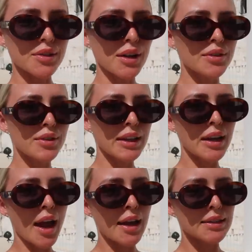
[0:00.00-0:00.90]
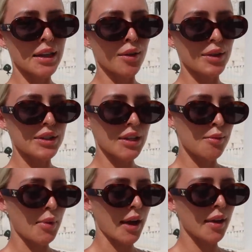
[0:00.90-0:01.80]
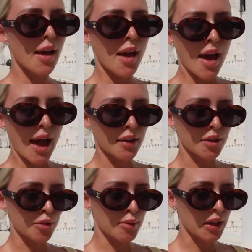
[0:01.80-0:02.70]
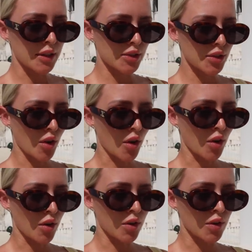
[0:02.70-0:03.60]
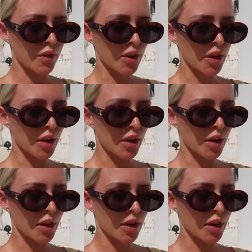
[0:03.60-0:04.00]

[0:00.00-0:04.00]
So that was really nice. And then we just came back, had a little bit of